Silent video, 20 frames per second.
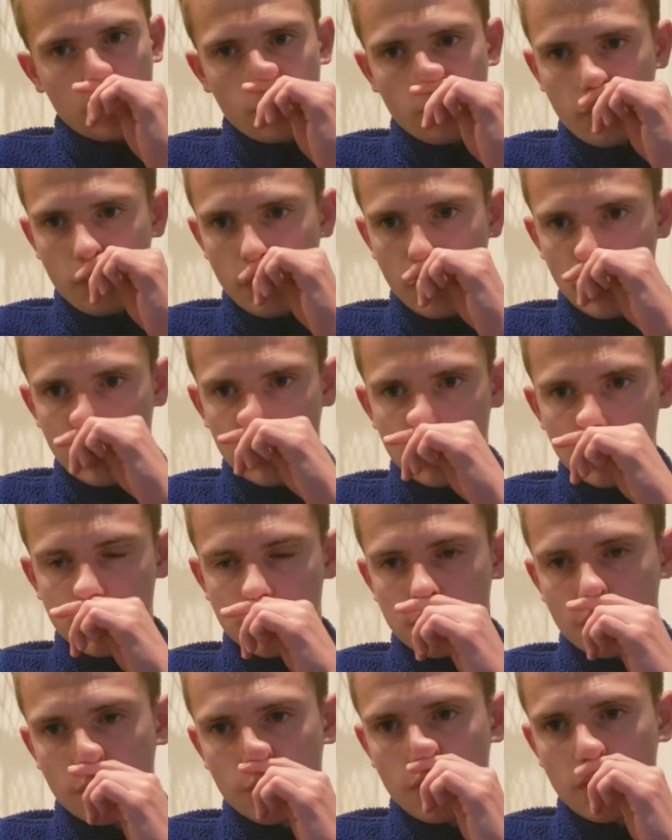There's just
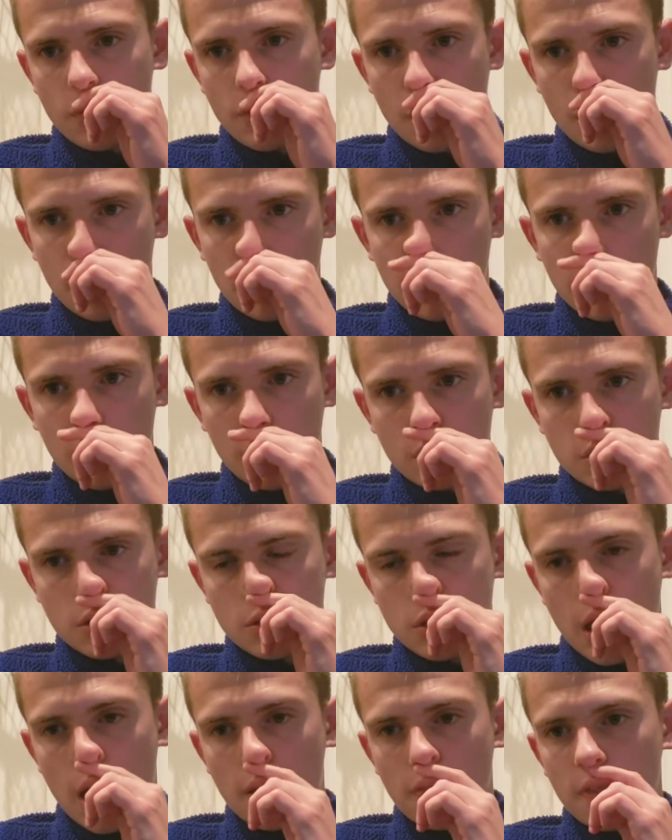certain things.
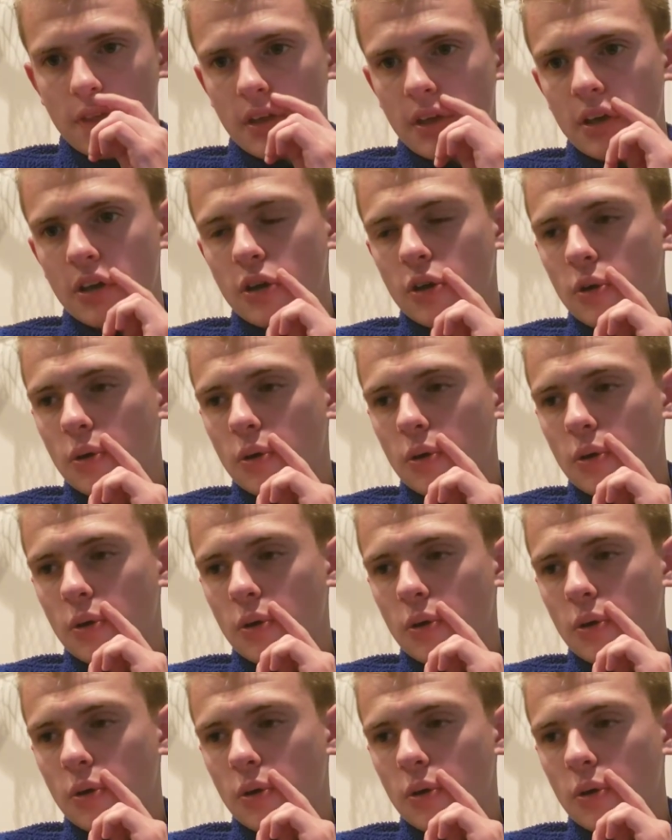I think